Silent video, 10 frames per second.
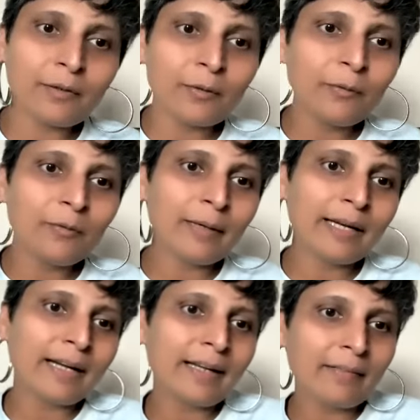You know,
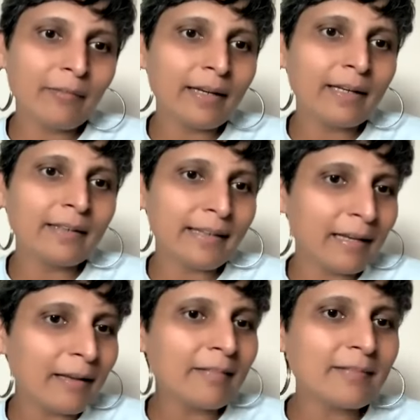when I when I
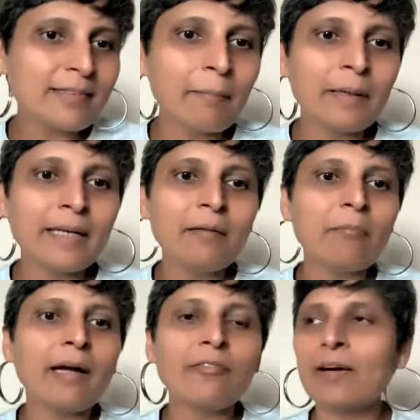tell somebody in
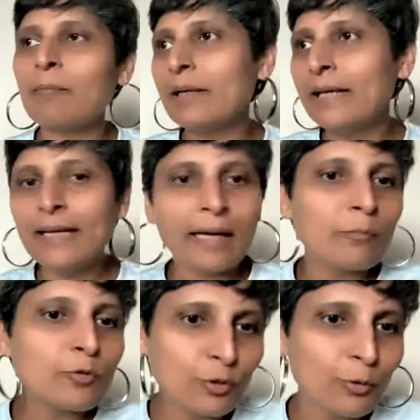my family
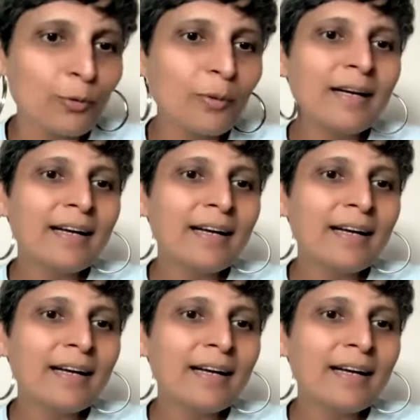Kemcho,